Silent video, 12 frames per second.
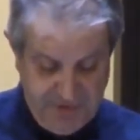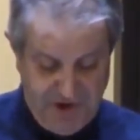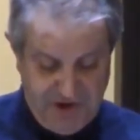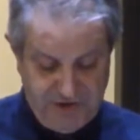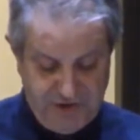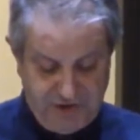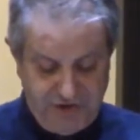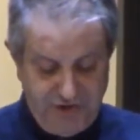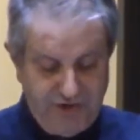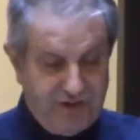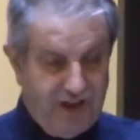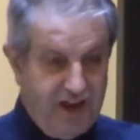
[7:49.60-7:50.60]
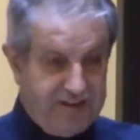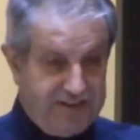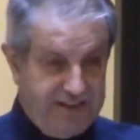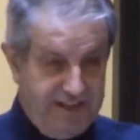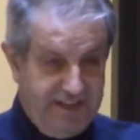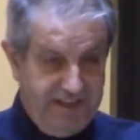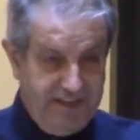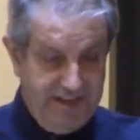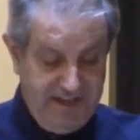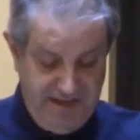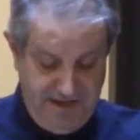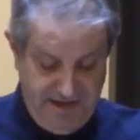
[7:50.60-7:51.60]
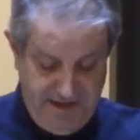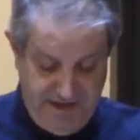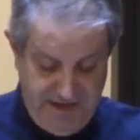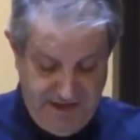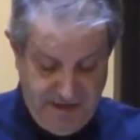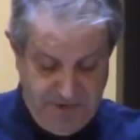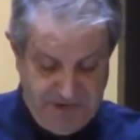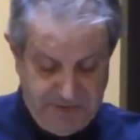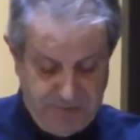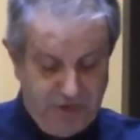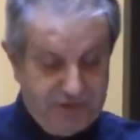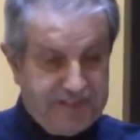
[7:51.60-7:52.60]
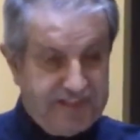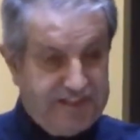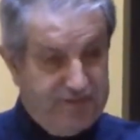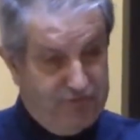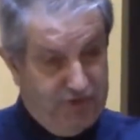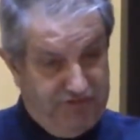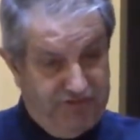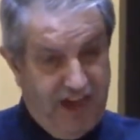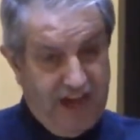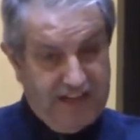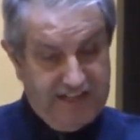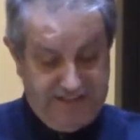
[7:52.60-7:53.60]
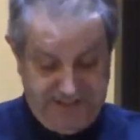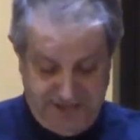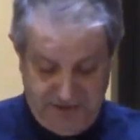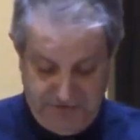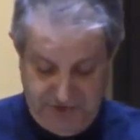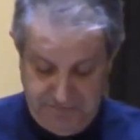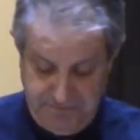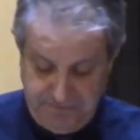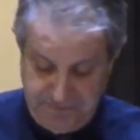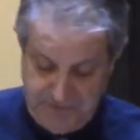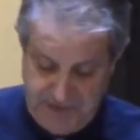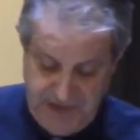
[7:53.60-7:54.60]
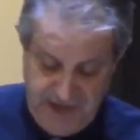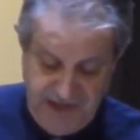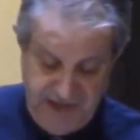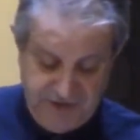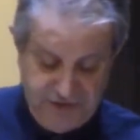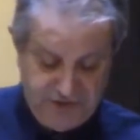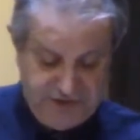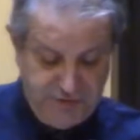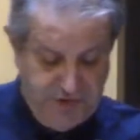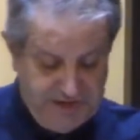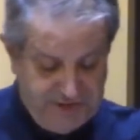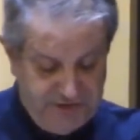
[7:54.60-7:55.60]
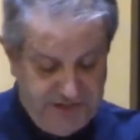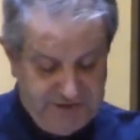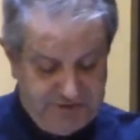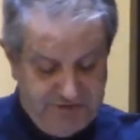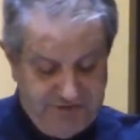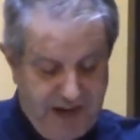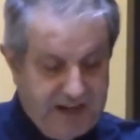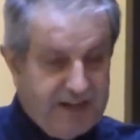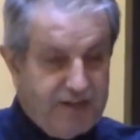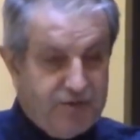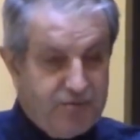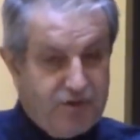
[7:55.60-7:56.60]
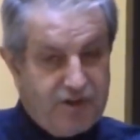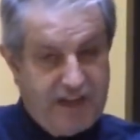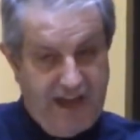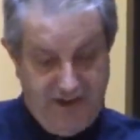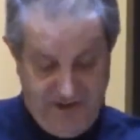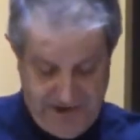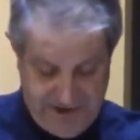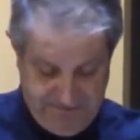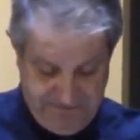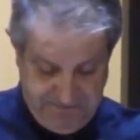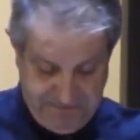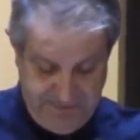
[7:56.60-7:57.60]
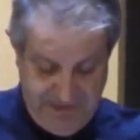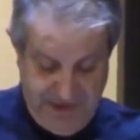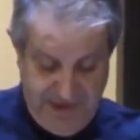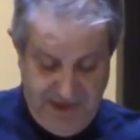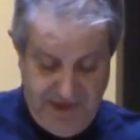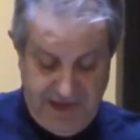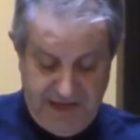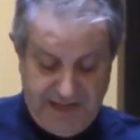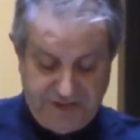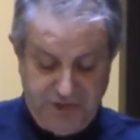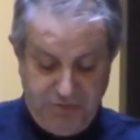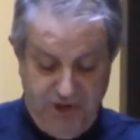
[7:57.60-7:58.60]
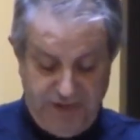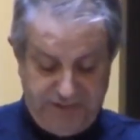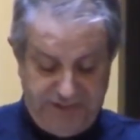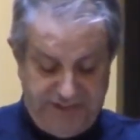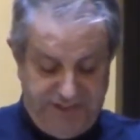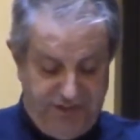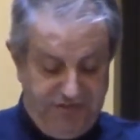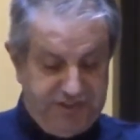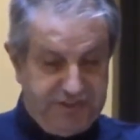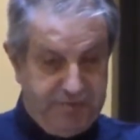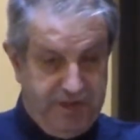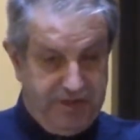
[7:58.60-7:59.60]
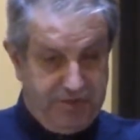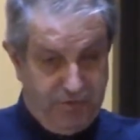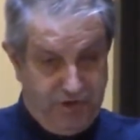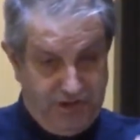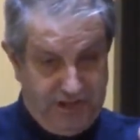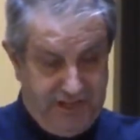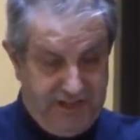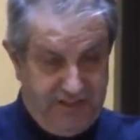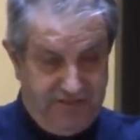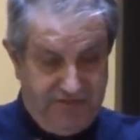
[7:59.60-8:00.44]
beyond her curiosity about the process of refining silver. So she went to his refining work area. And as she watched the silversmith working in